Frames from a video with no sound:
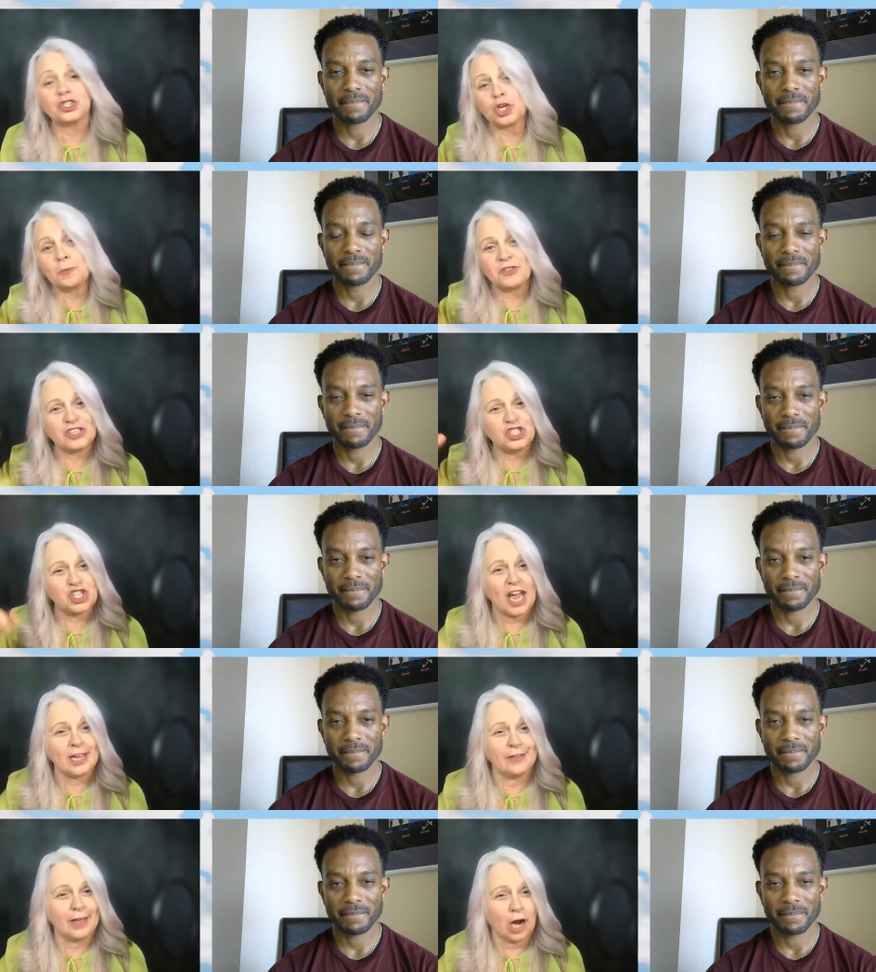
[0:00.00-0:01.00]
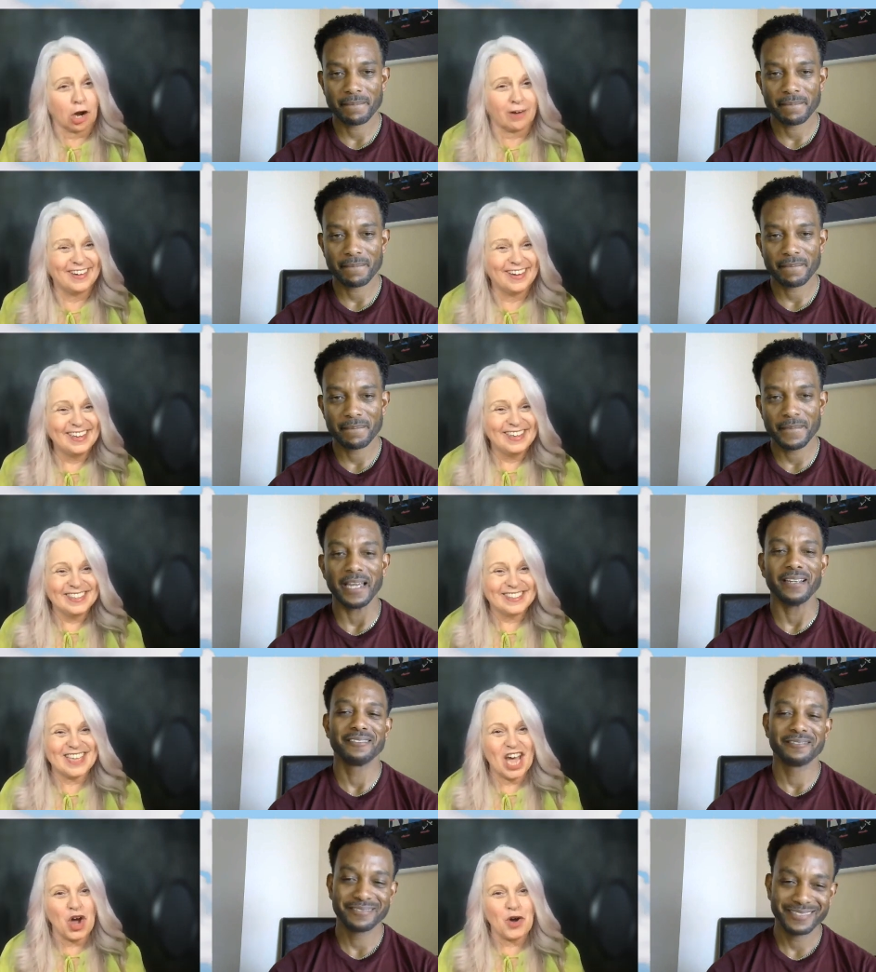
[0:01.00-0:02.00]
Speaker 1: sure you put the J in there. Yeah.
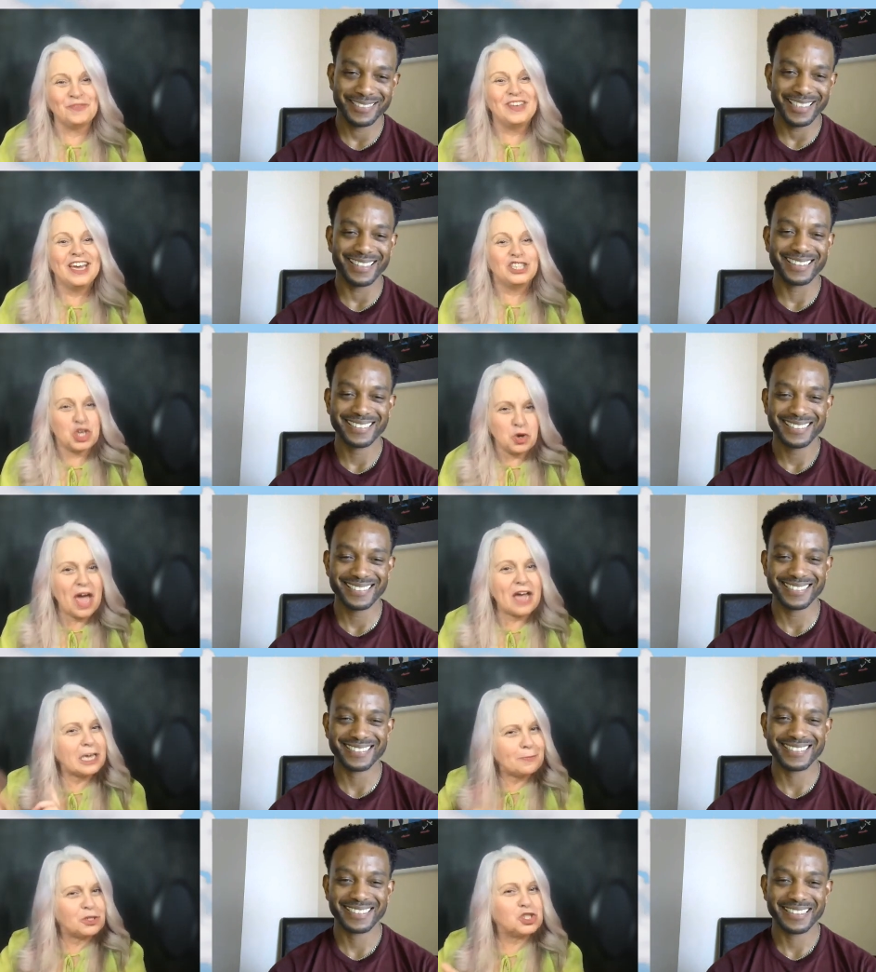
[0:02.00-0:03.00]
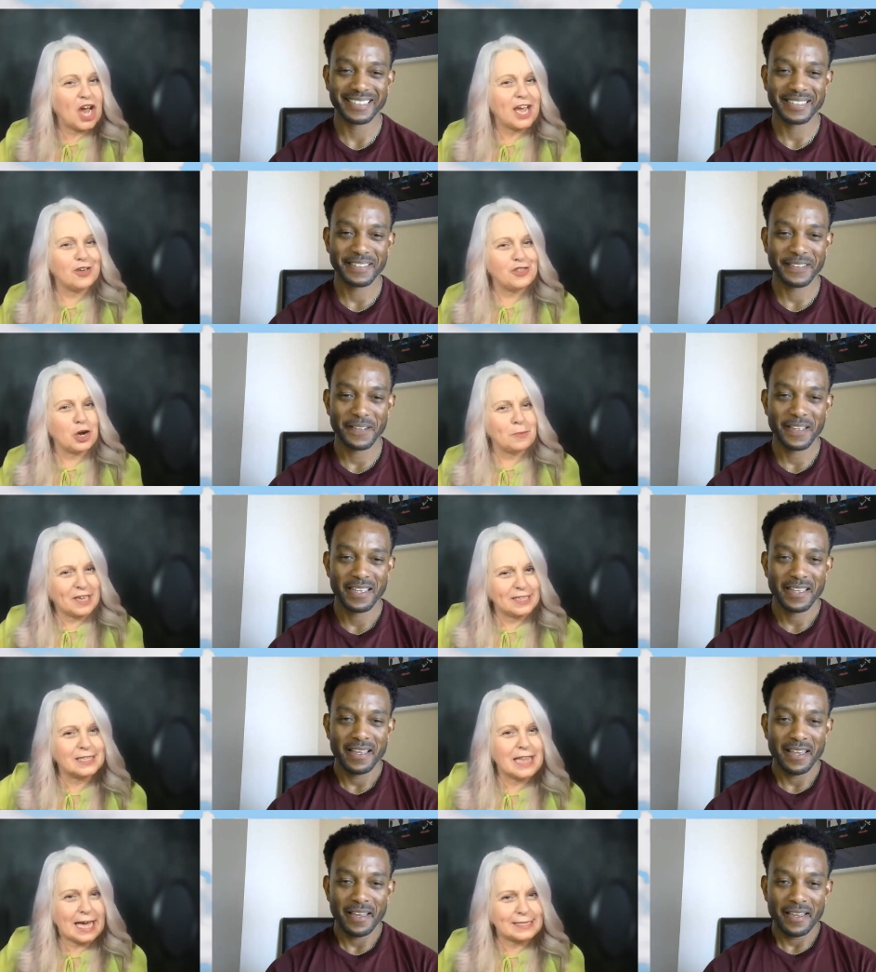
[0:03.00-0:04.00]
So, do you have, keep the J in there
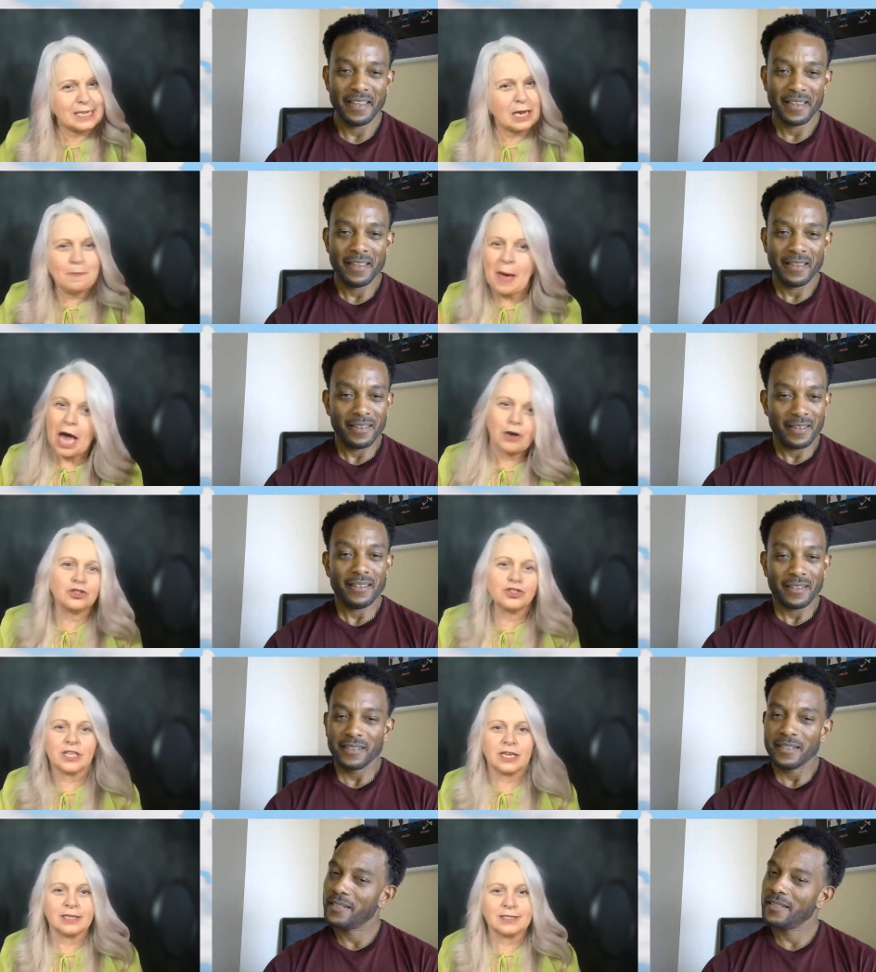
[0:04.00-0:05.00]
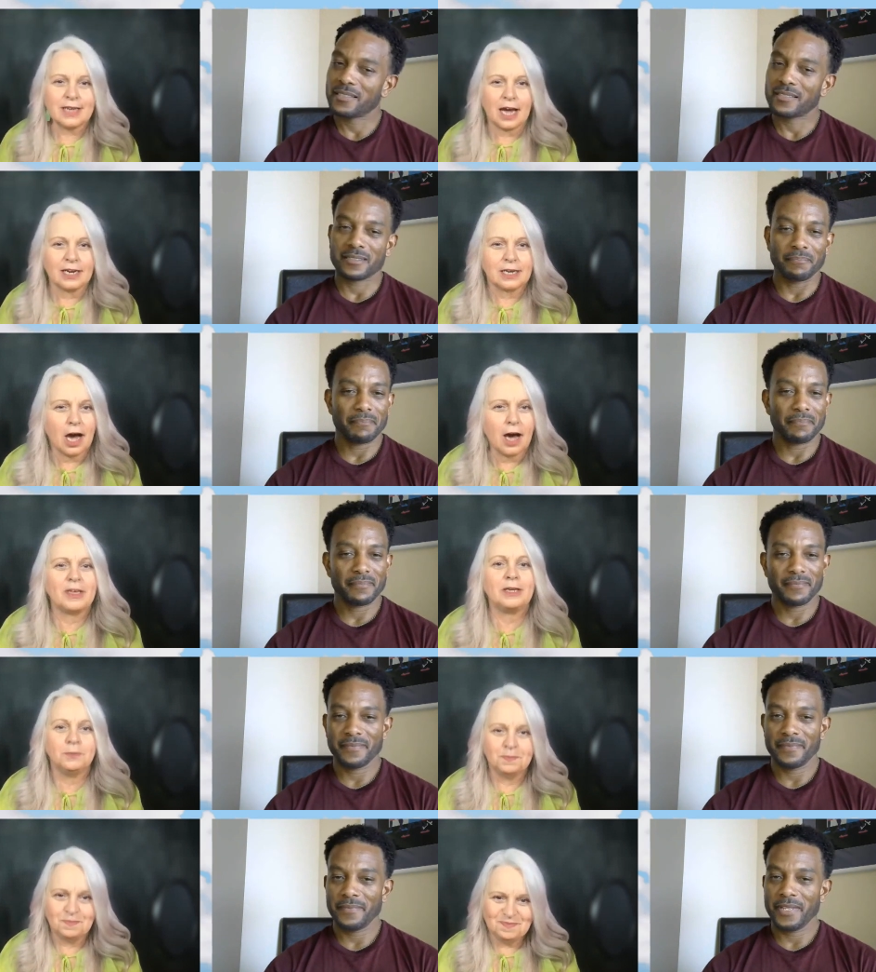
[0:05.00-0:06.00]
because the last name Patterson is kind of
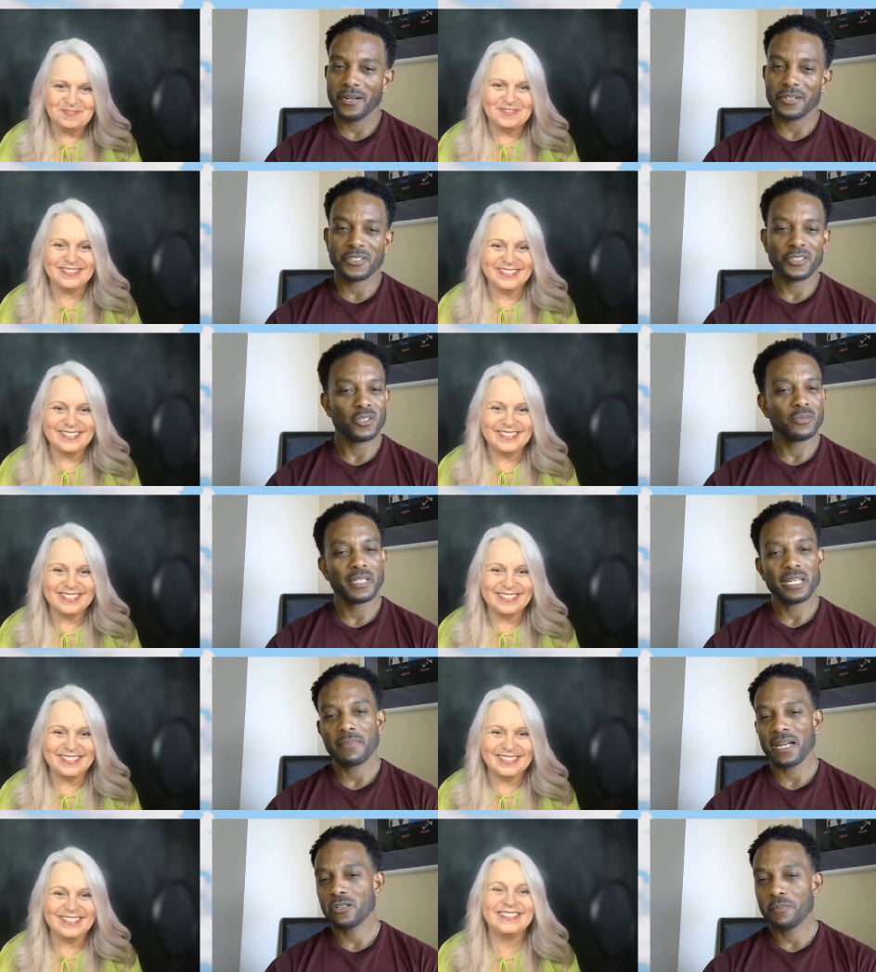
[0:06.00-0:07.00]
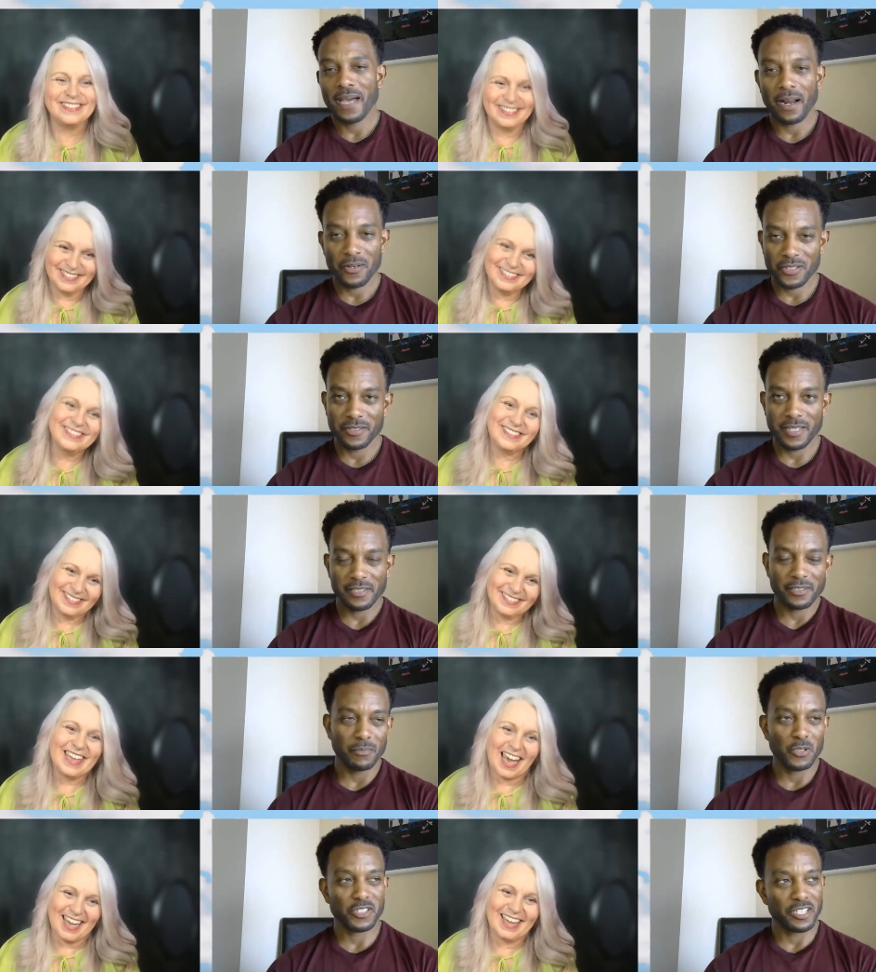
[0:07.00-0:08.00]
common?
Speaker 2: There are so many Michael Pattersons. That's
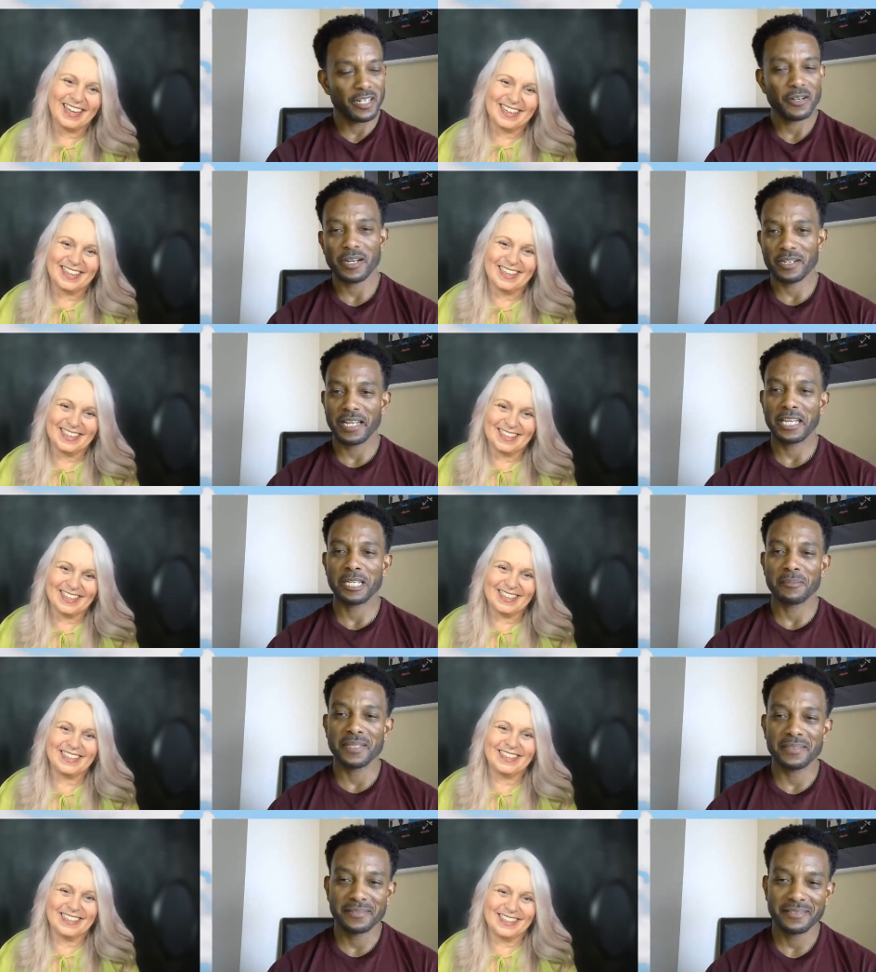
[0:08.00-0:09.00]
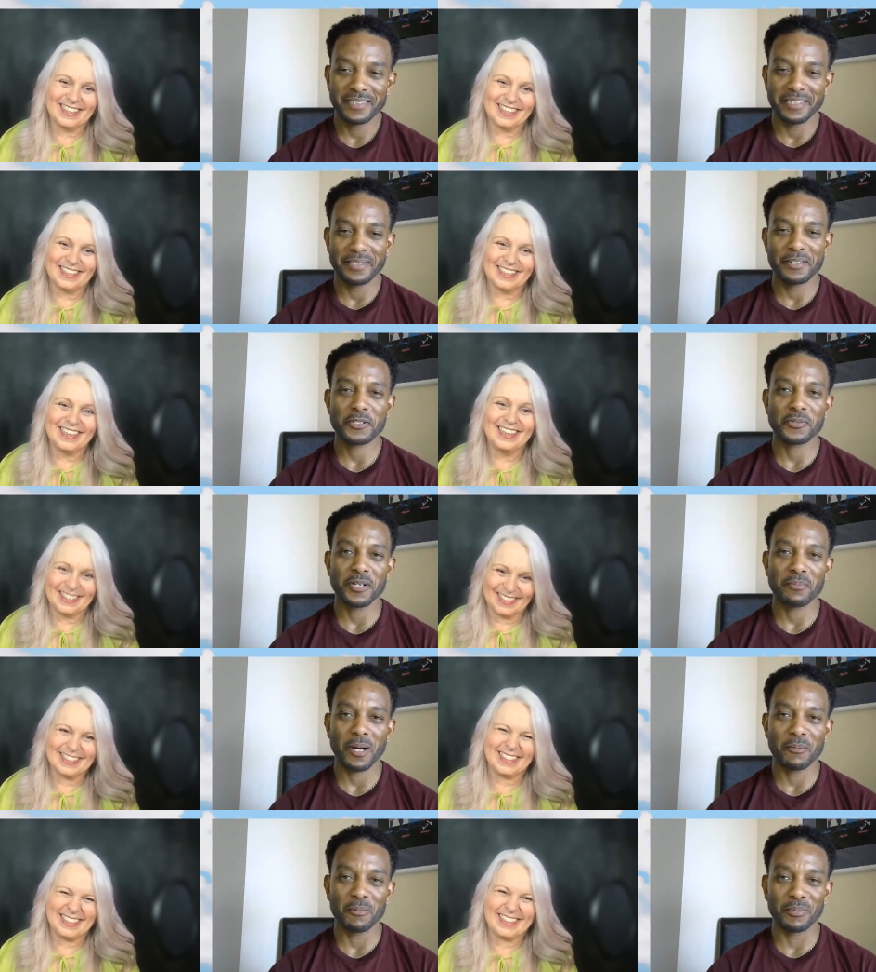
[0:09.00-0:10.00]
the most generic name in, in history,
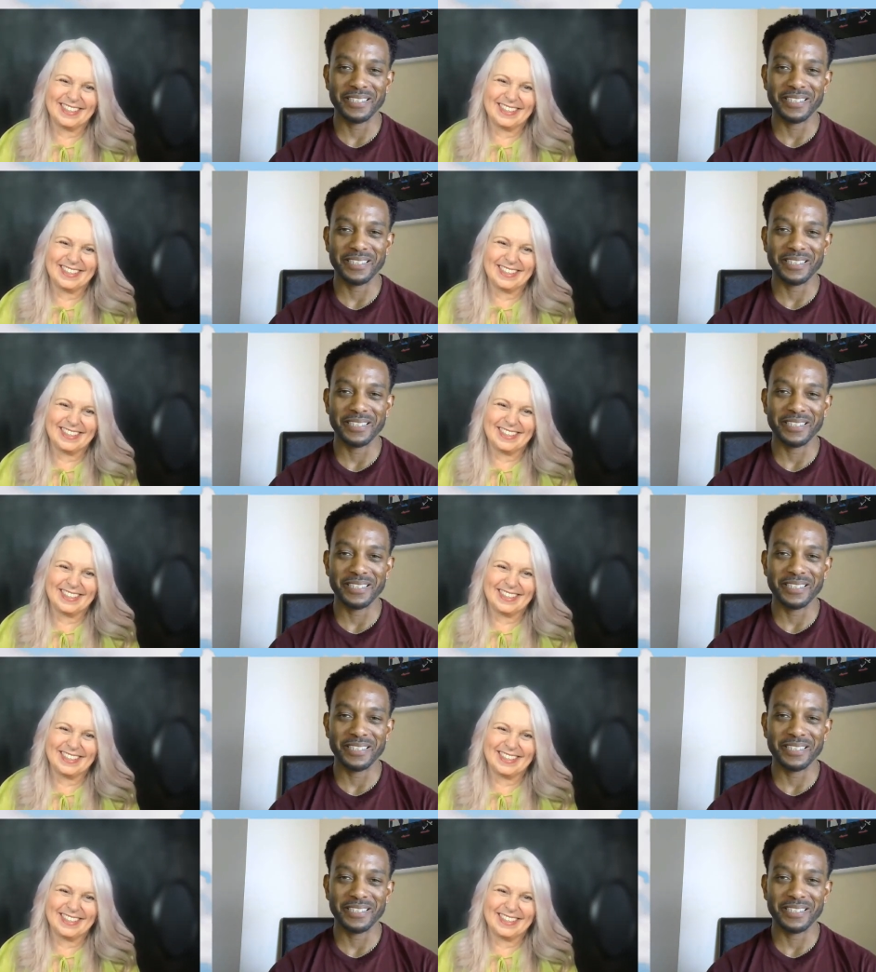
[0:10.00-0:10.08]
probably.